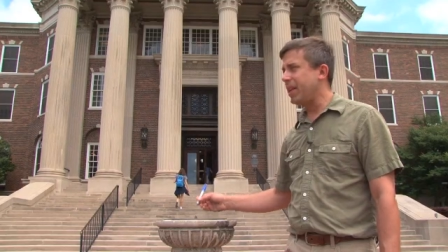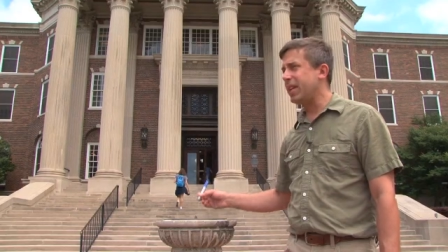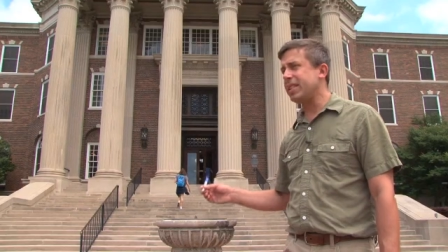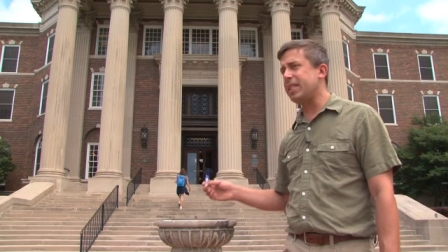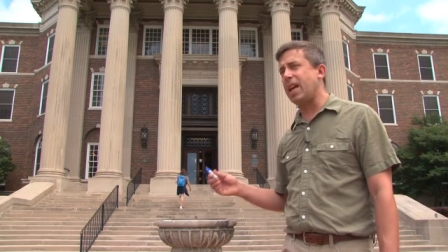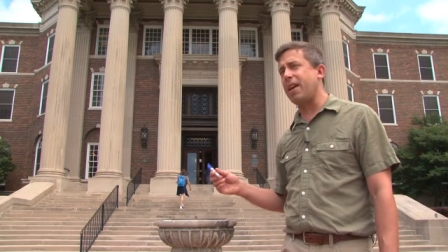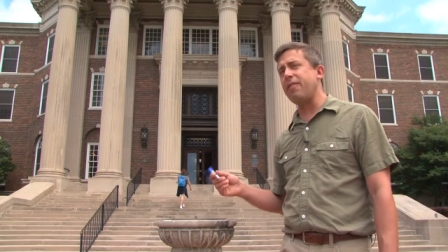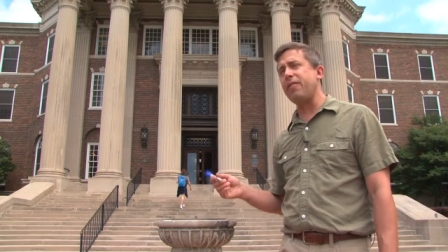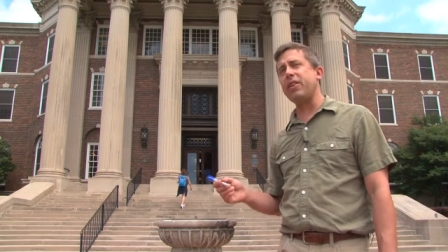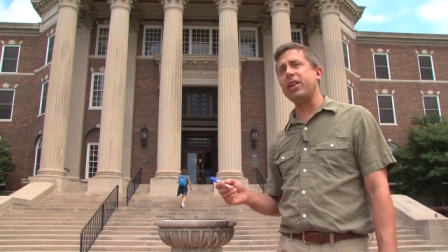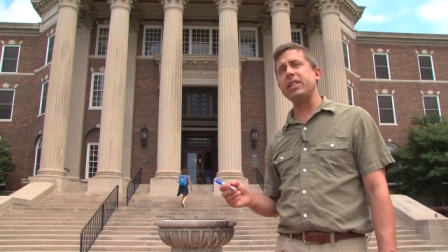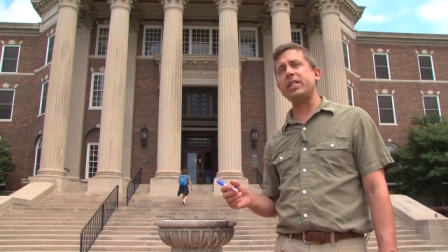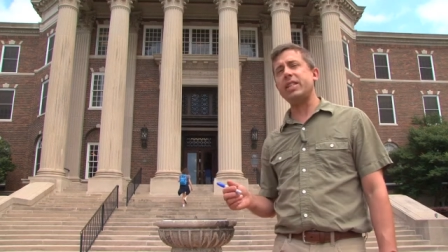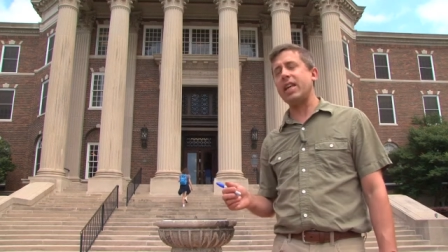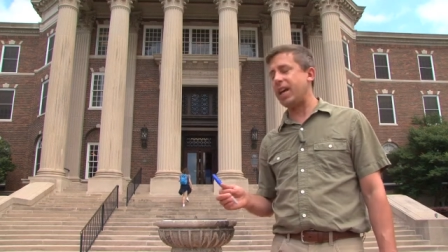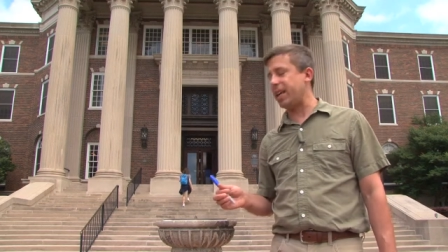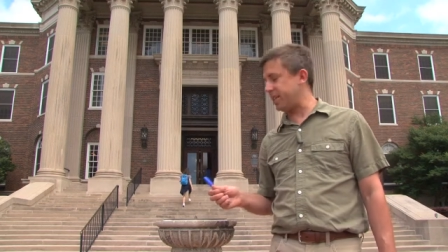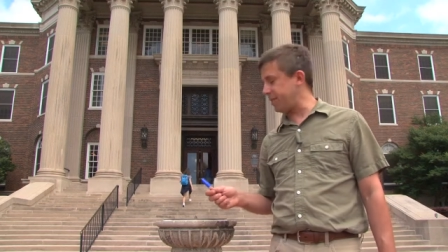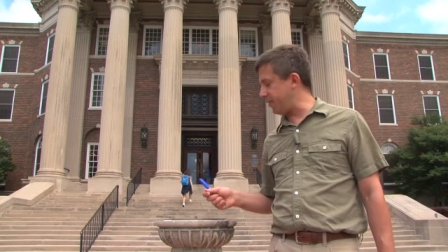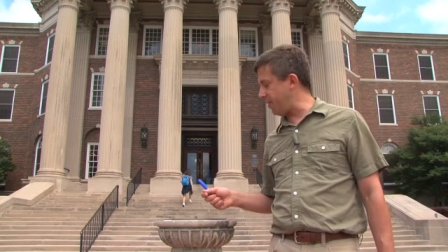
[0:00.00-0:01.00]
that's not very
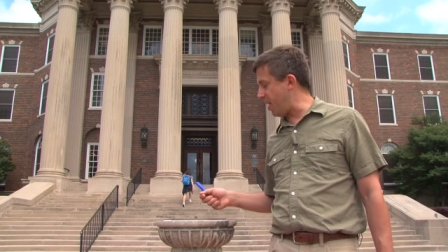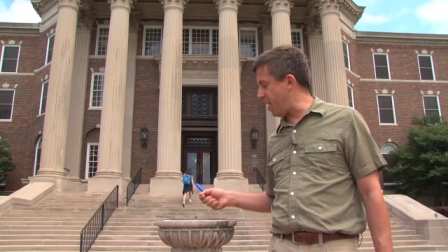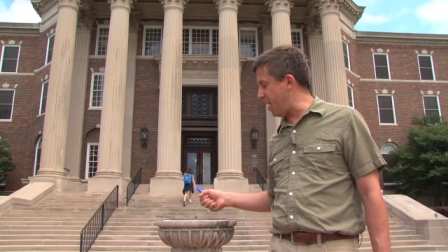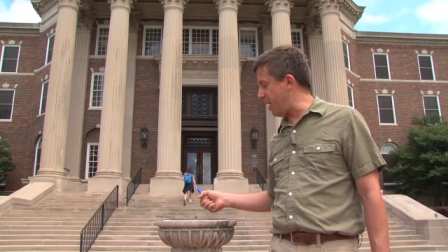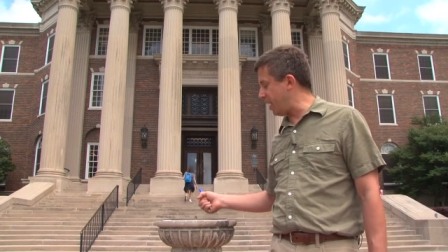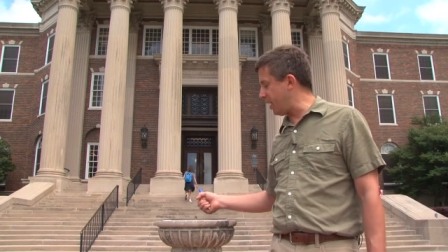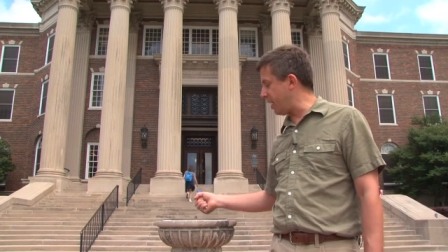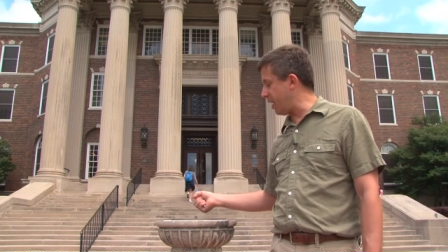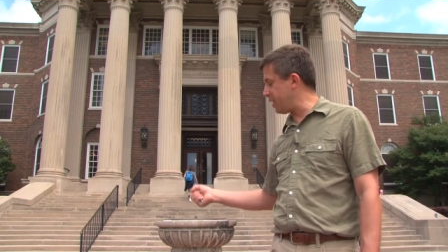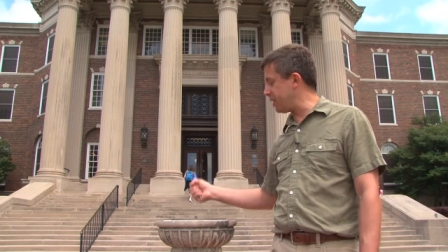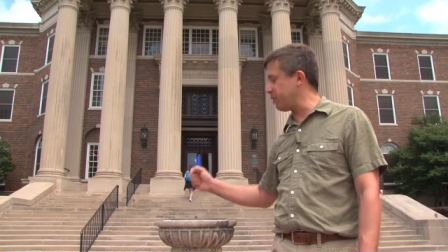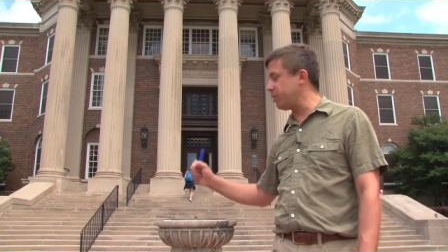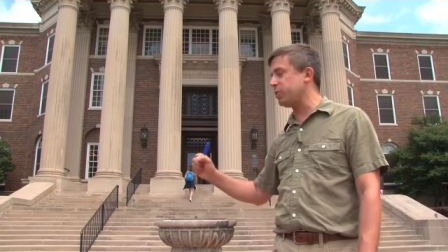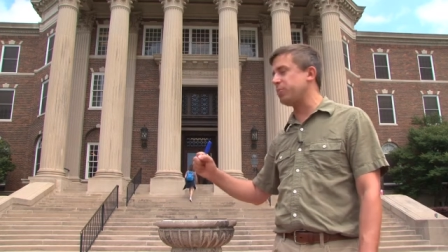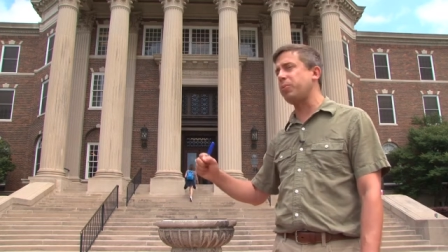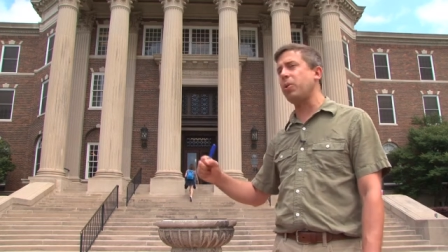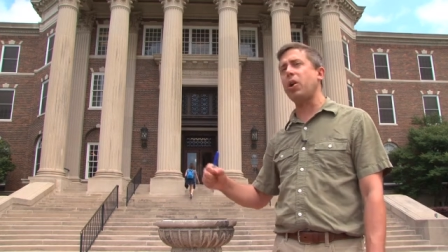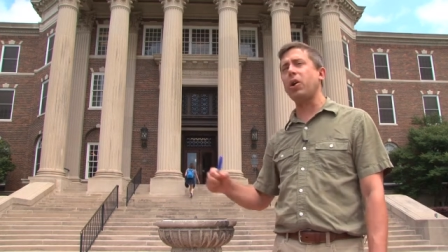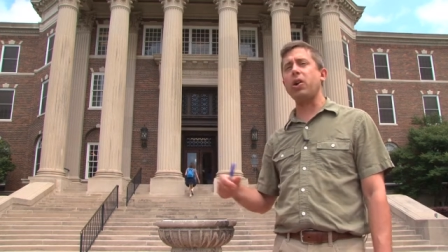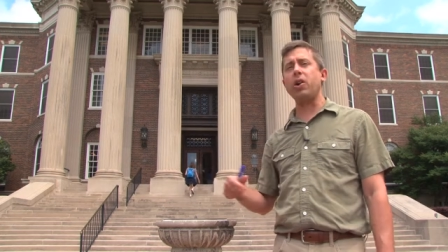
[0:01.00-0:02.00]
satisfying. As it was
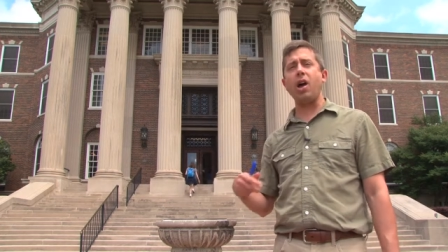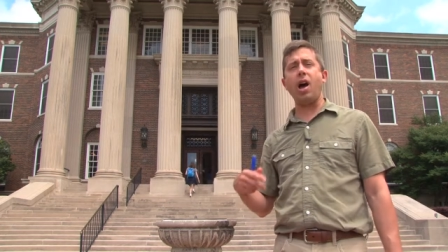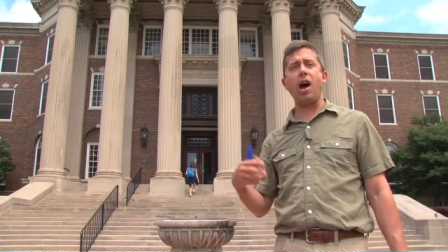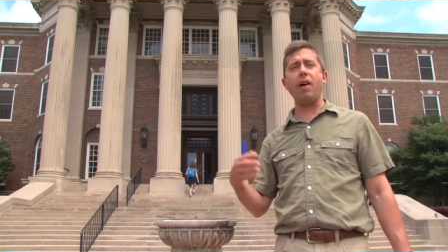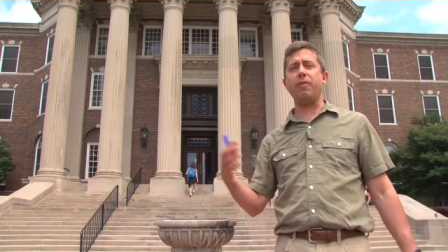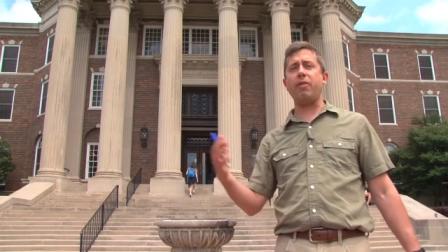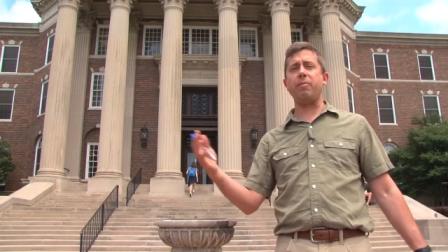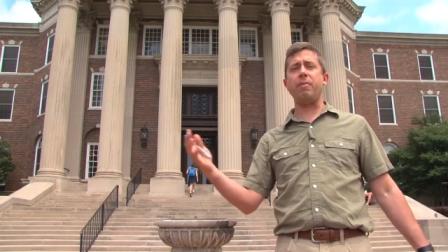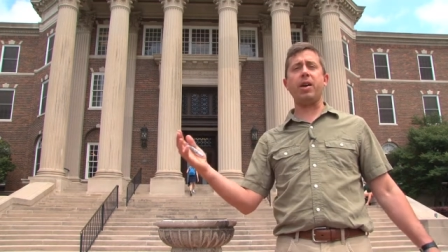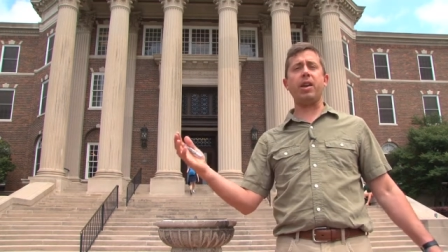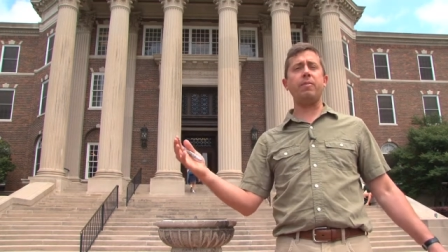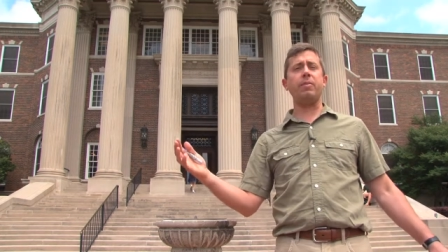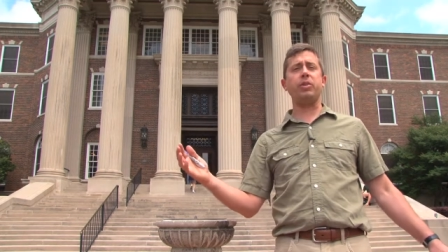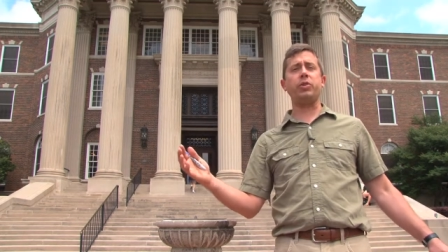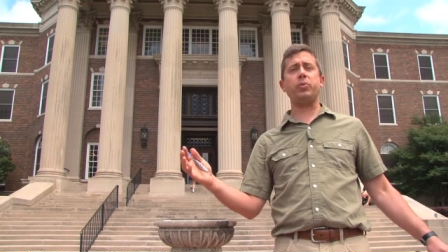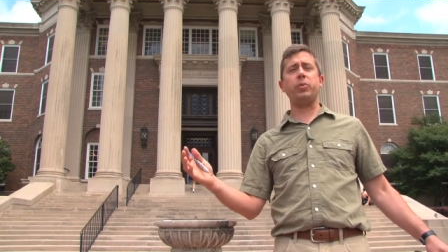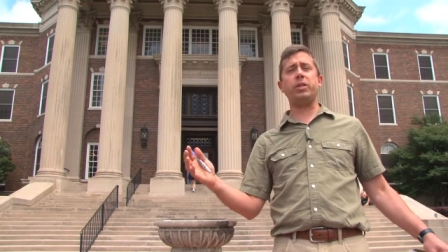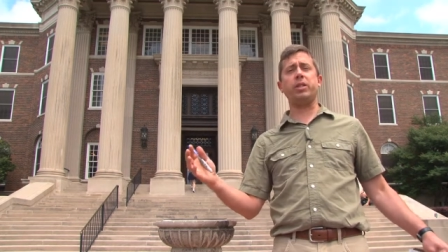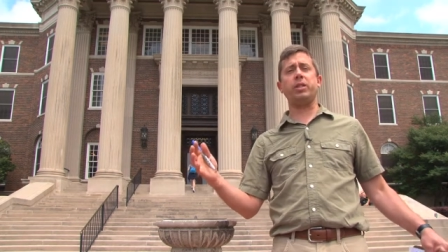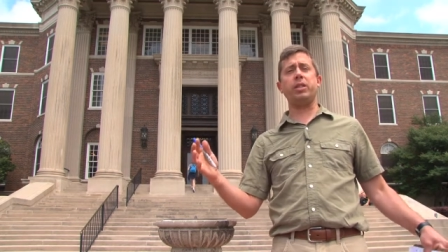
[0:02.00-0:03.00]
broken off, it might have been
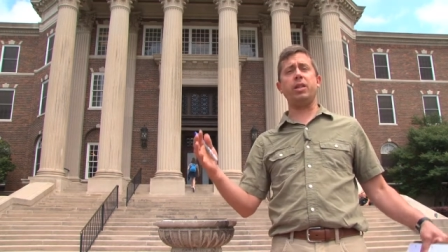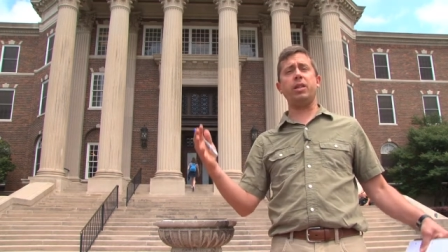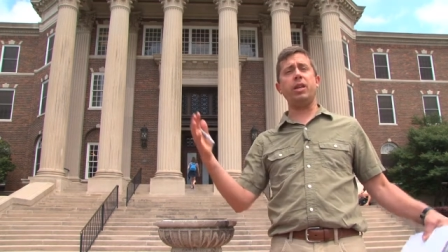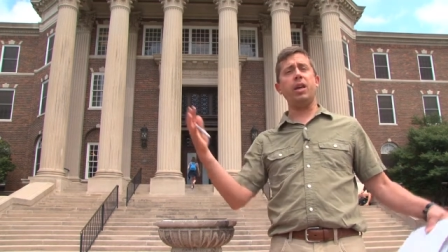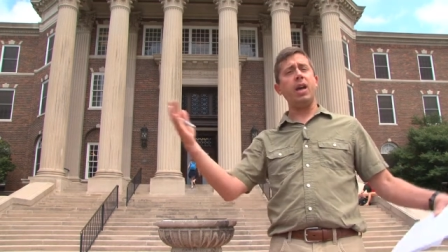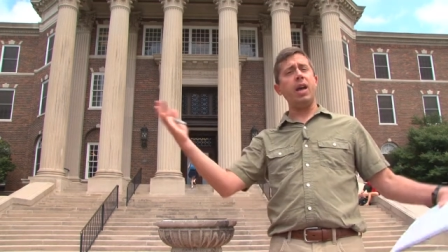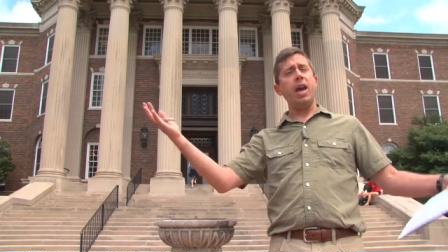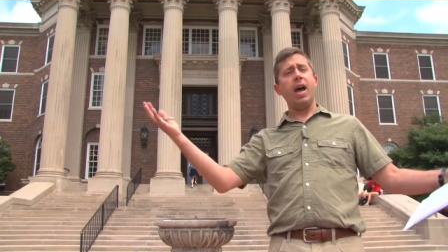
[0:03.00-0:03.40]
twisted.